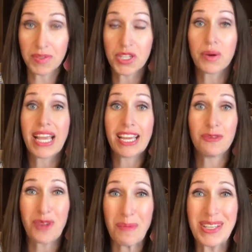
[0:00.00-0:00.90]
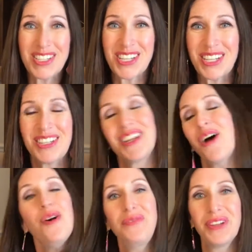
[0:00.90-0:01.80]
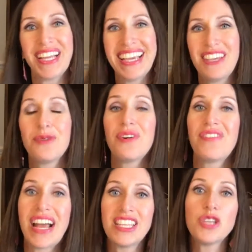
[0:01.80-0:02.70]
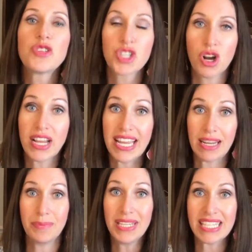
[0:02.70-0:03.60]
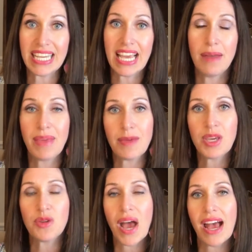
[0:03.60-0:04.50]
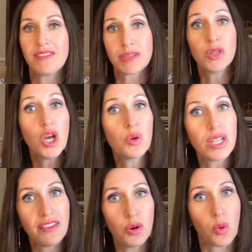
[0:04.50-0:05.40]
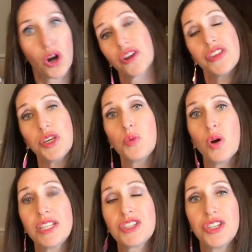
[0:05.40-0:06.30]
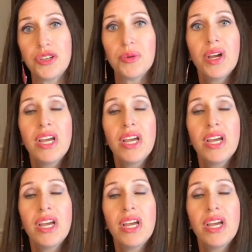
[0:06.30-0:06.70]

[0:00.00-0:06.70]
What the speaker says: So again, I mentioned, hopefully you will find that you start getting busy and maybe you have some lower level work that you want to